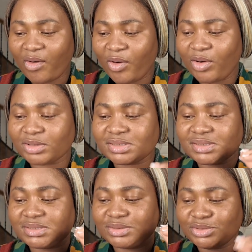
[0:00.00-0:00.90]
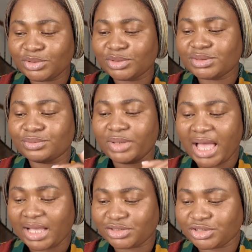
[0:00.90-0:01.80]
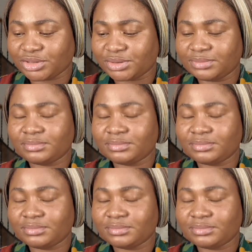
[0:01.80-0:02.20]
caused those reactions.